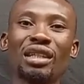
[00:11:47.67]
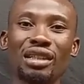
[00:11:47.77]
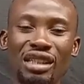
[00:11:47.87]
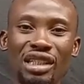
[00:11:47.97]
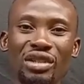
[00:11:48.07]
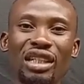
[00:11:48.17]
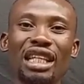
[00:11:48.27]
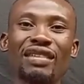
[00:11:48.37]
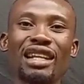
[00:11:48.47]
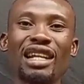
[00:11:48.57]
See you
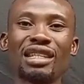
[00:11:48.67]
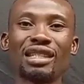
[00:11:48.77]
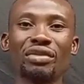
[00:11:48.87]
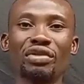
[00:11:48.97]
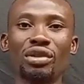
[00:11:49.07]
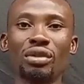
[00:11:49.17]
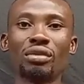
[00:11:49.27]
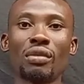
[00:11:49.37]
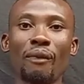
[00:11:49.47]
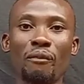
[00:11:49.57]
in our next video.
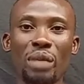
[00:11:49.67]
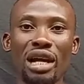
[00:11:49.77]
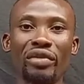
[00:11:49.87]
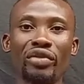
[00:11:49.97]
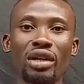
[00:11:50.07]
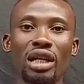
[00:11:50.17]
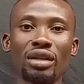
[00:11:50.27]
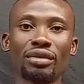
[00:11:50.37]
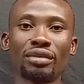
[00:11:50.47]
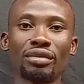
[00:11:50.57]
Bye for
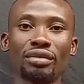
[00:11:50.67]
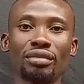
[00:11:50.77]
now.